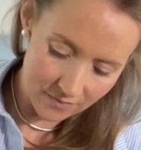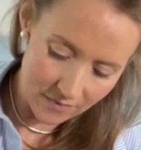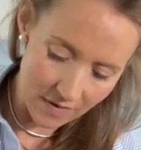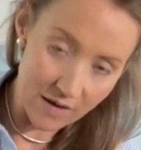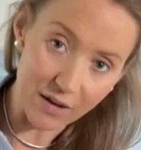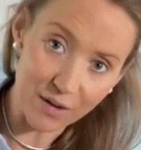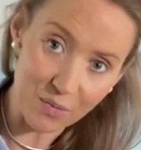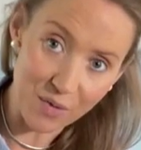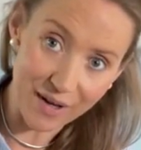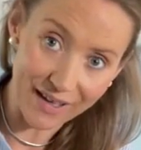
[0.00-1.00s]
And then you
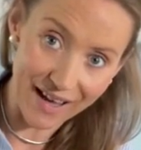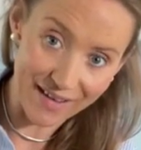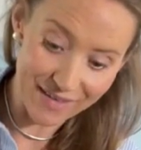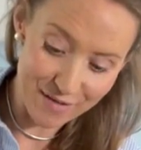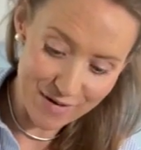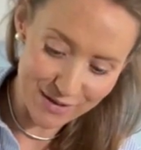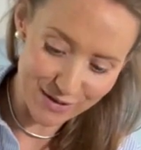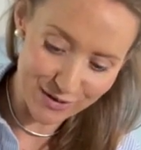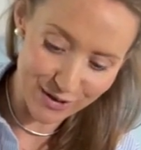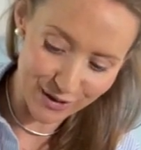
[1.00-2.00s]
can work out the amount of
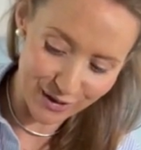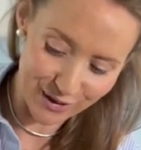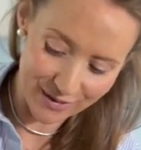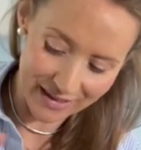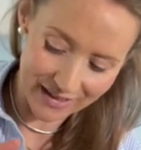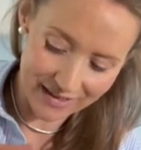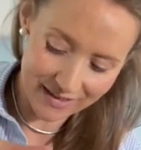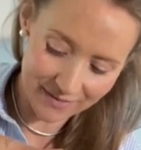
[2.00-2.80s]
sugar you need.